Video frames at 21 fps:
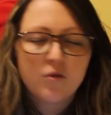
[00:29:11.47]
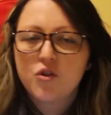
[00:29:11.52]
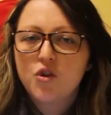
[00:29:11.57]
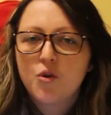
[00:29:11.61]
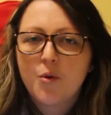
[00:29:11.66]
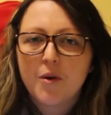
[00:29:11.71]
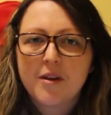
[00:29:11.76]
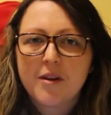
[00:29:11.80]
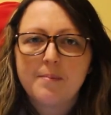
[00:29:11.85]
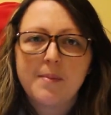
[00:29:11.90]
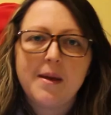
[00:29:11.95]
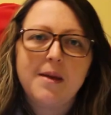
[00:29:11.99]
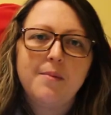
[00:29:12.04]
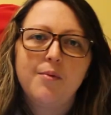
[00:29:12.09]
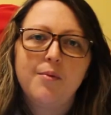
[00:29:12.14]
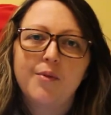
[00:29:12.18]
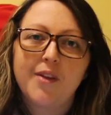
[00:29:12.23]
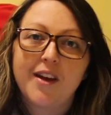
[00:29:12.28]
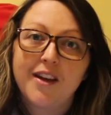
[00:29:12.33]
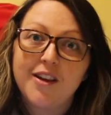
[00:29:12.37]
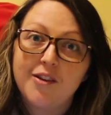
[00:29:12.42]
two other
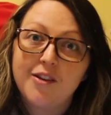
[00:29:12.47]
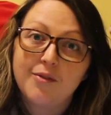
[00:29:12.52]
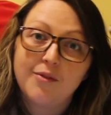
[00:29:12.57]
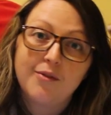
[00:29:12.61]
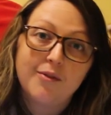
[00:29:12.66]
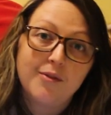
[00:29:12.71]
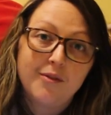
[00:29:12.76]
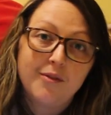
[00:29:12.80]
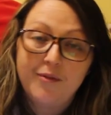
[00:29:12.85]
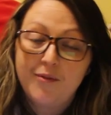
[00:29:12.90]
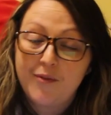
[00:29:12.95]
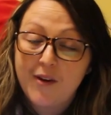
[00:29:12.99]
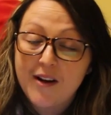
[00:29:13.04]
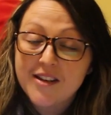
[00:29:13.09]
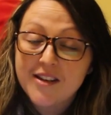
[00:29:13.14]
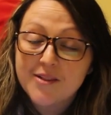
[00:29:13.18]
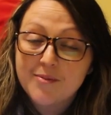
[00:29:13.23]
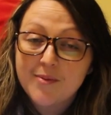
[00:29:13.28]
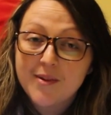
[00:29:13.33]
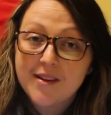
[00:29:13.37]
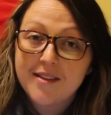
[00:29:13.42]
people that you're
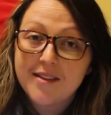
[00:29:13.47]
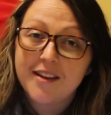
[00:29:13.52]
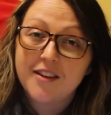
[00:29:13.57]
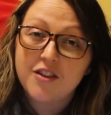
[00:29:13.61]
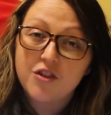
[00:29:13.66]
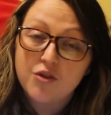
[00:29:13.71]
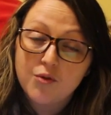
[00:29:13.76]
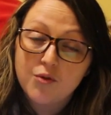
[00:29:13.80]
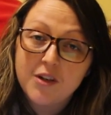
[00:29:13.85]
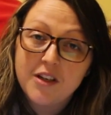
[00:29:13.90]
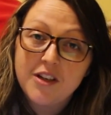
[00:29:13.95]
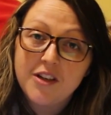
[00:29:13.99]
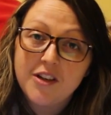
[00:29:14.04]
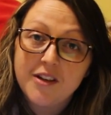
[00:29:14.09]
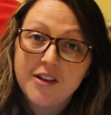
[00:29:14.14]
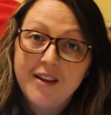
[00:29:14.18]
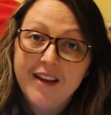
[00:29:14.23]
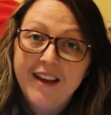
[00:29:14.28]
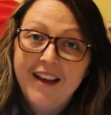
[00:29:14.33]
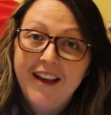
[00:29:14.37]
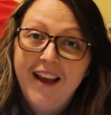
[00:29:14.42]
friends with that join you,